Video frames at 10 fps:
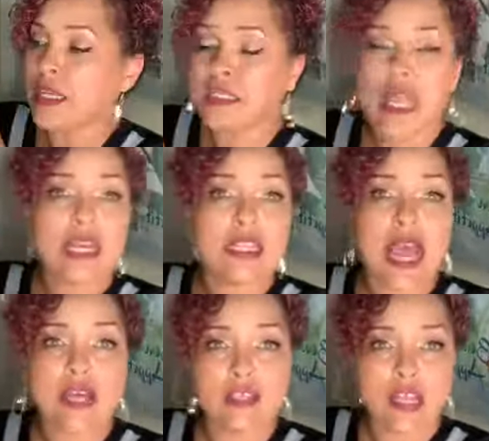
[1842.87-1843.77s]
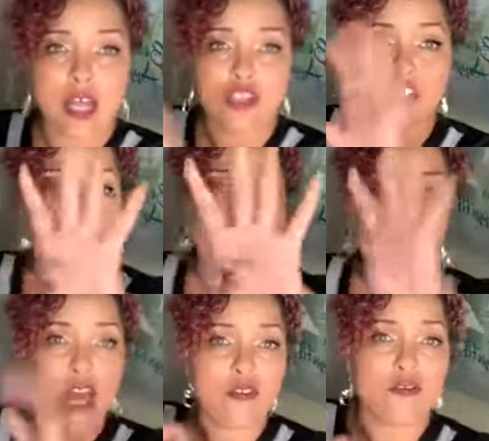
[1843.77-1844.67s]
Let's take a thousand dollars. So
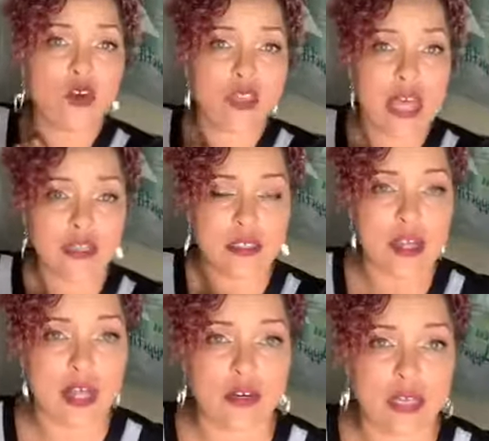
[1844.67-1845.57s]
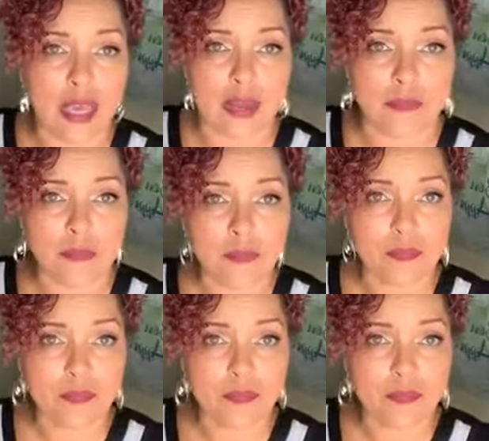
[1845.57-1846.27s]
now we got a four thousand dollar gap.